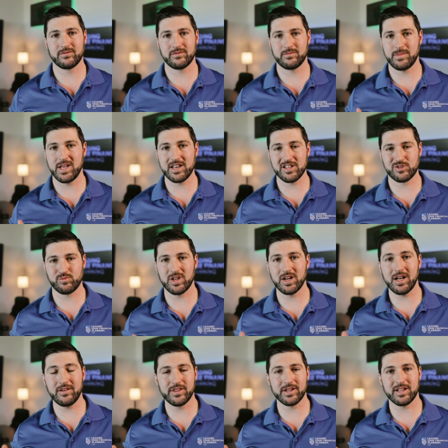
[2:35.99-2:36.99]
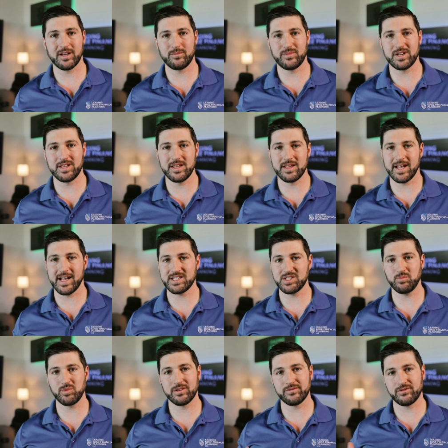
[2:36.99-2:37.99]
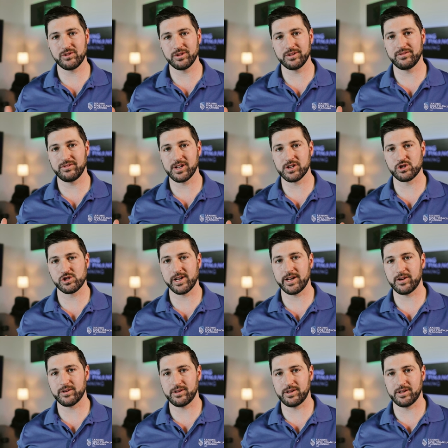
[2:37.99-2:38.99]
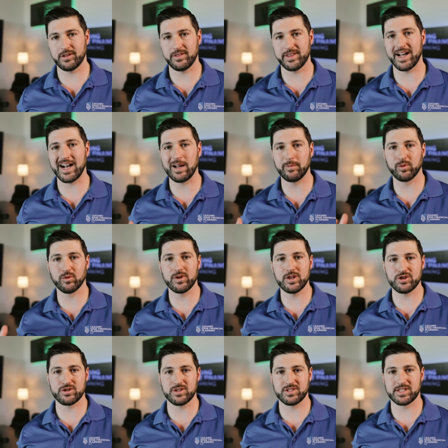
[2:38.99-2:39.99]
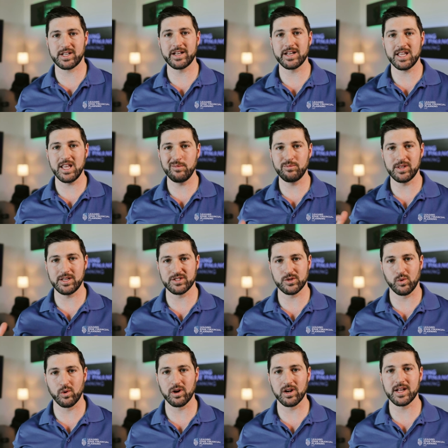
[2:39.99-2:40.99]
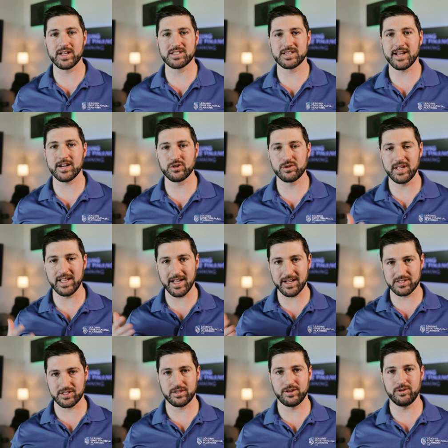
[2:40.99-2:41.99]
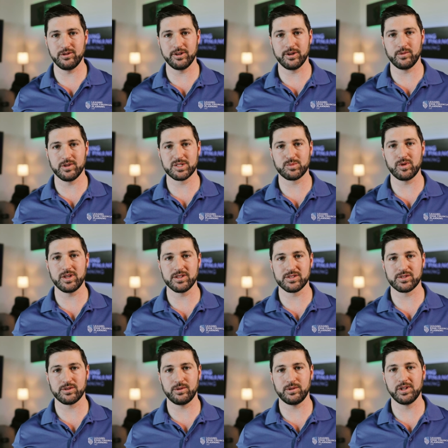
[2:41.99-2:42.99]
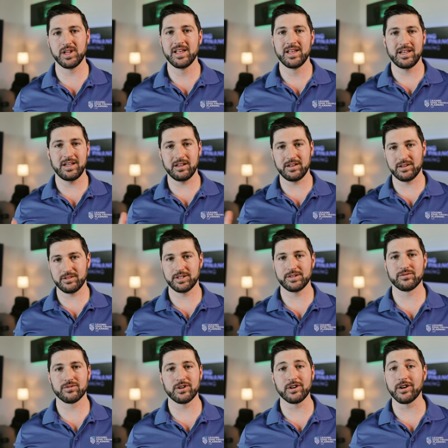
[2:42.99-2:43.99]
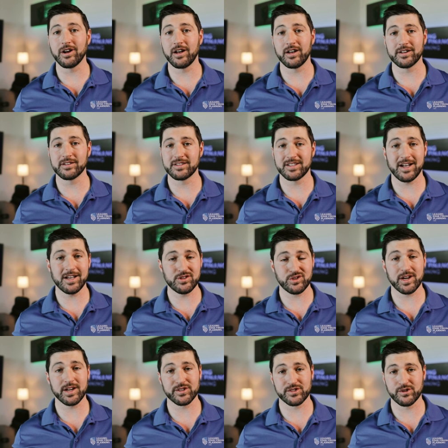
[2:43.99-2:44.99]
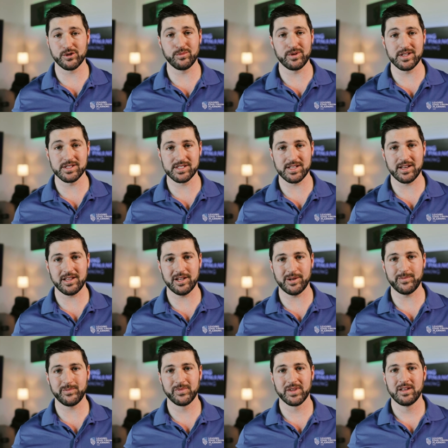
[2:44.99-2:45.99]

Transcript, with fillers: management of the company hasn't been fully fleshed out on the operations side to keep things organized, to actually execute on what's being sold and delivering on contracts that are being set up.